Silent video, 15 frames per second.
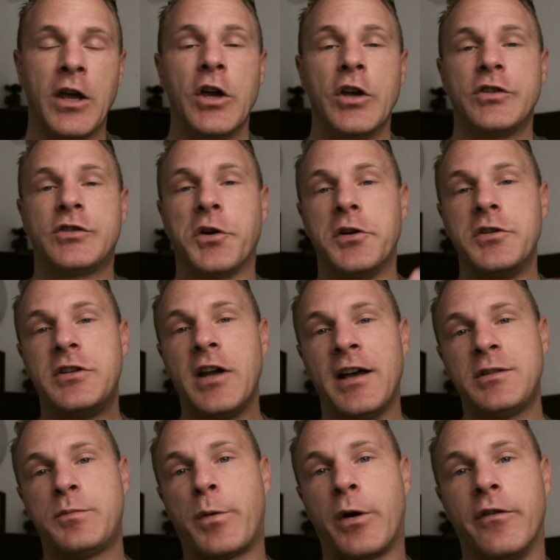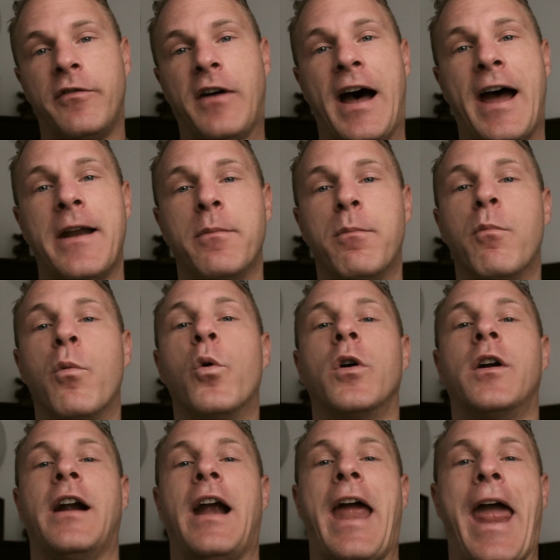So it does provide
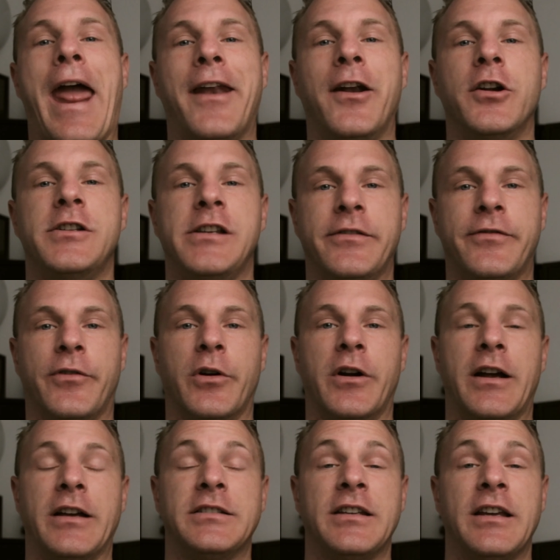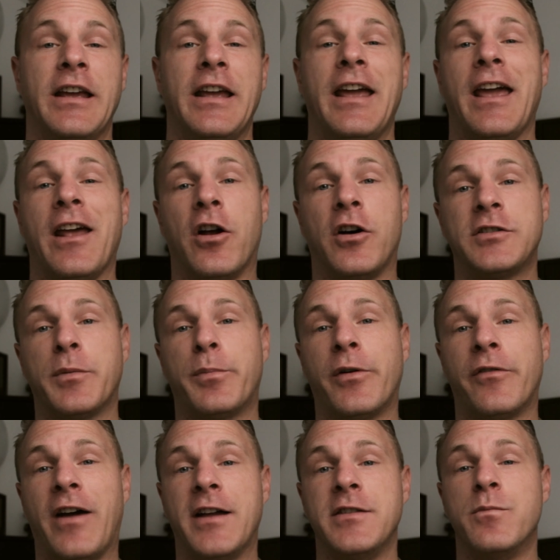more energy for us. It also
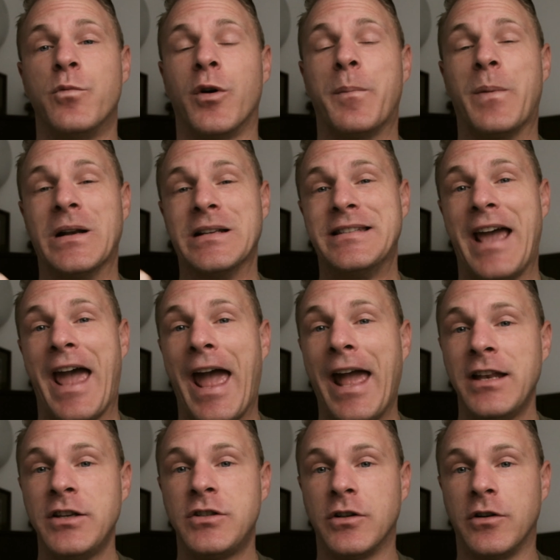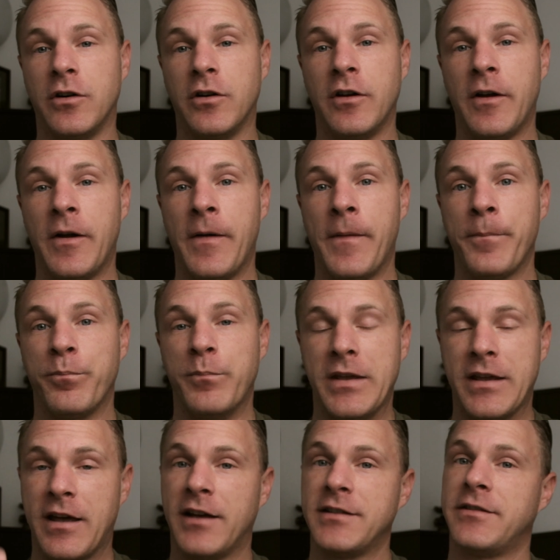provides more potential
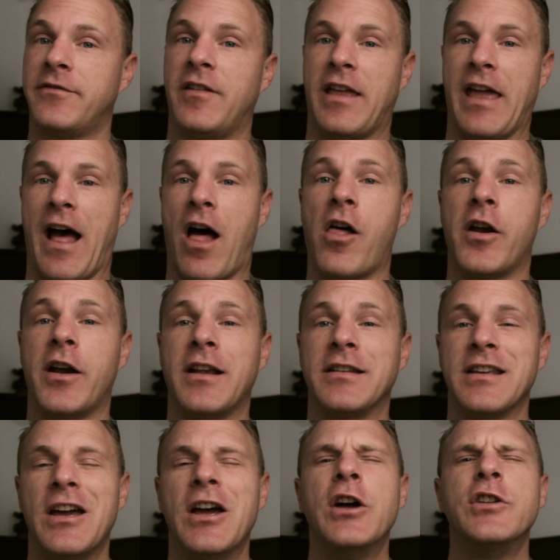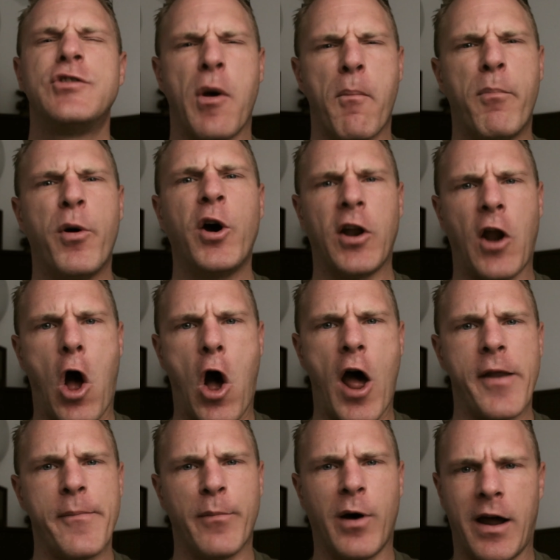because of the calories to put
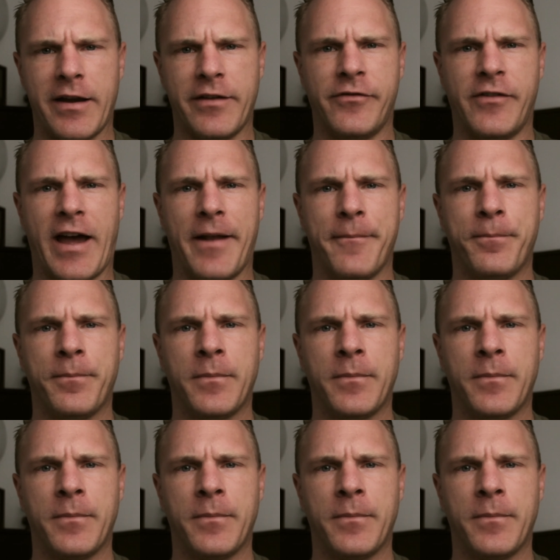on body fat.